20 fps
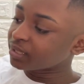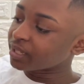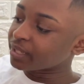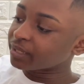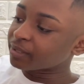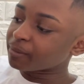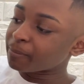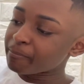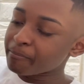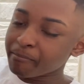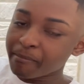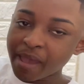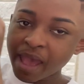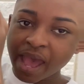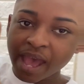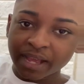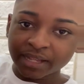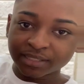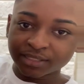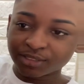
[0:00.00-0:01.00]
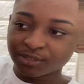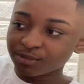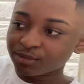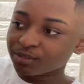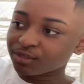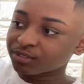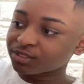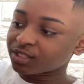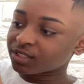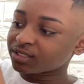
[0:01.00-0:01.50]
like mask. You know
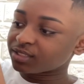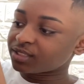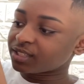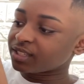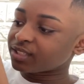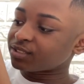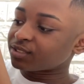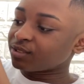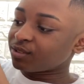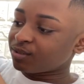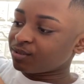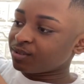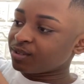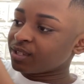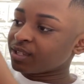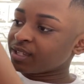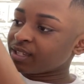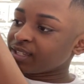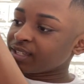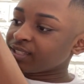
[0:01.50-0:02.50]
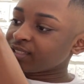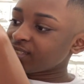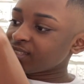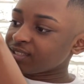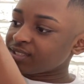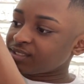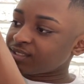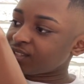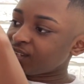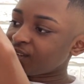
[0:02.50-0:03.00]
what I'm trying to say? So, it's
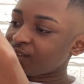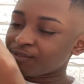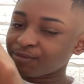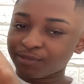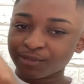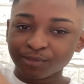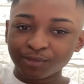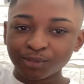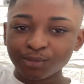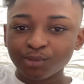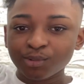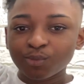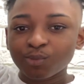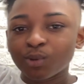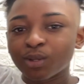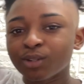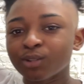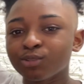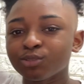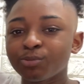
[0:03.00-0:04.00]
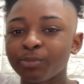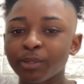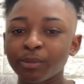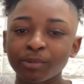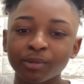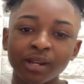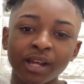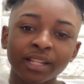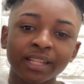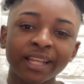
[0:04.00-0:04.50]
just tough. If you're one of those
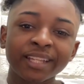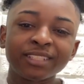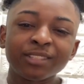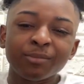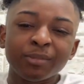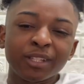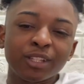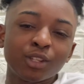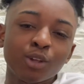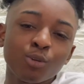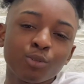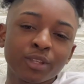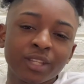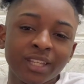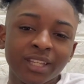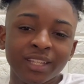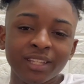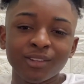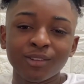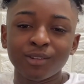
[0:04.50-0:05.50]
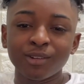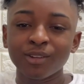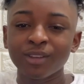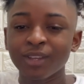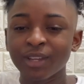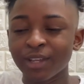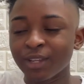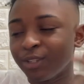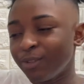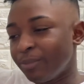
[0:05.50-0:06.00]
people that like to be low-key, or
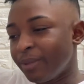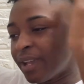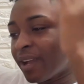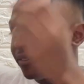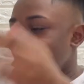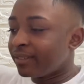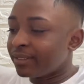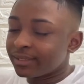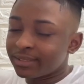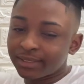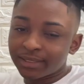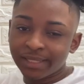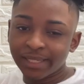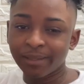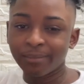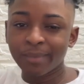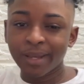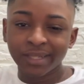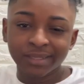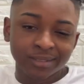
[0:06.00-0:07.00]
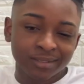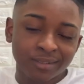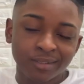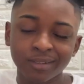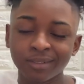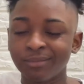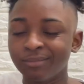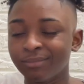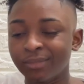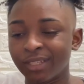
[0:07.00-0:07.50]
you be having a ski mask
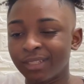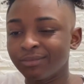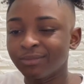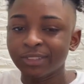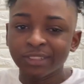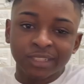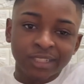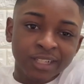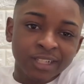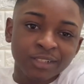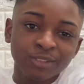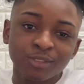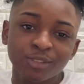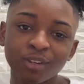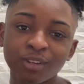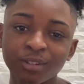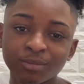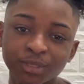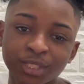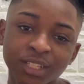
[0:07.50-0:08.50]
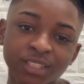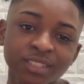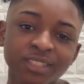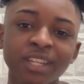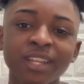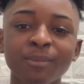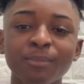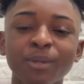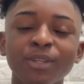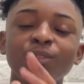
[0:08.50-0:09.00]
on, like, you know what I'm trying to
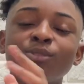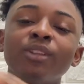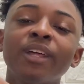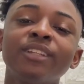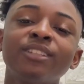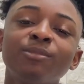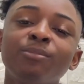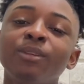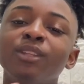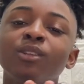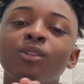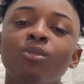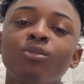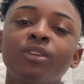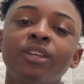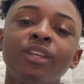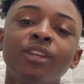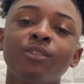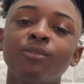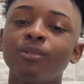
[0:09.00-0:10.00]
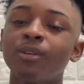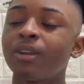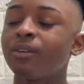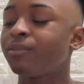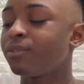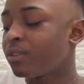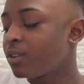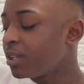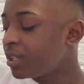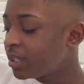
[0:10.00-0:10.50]
say? But you like to be low-key or
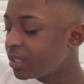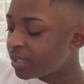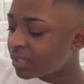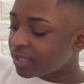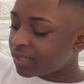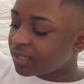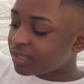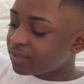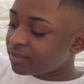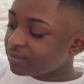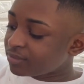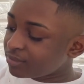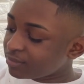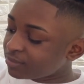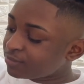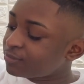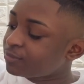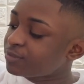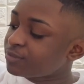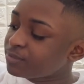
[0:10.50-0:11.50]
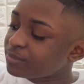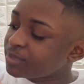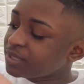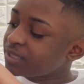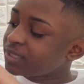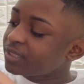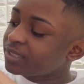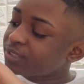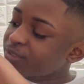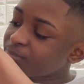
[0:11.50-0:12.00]
whatever. And for
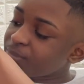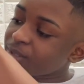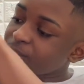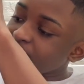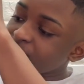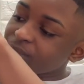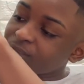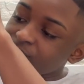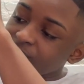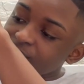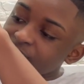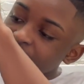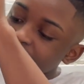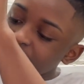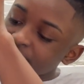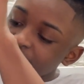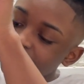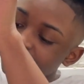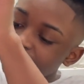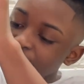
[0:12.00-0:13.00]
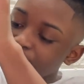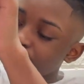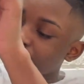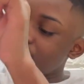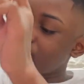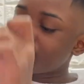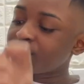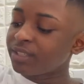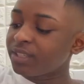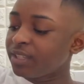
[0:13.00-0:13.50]
me, this might be the right thing.
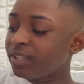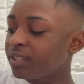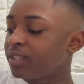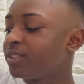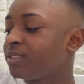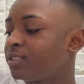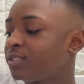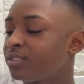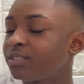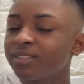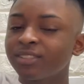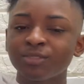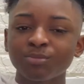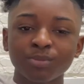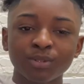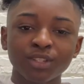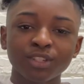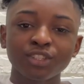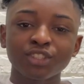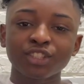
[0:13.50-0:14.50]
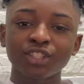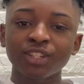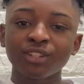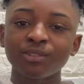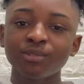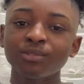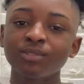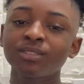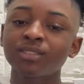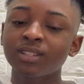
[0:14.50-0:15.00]
But yeah, it's pretty
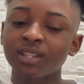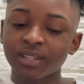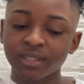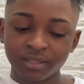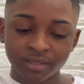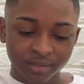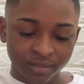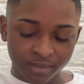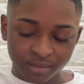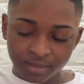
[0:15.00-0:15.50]
chill. It's like,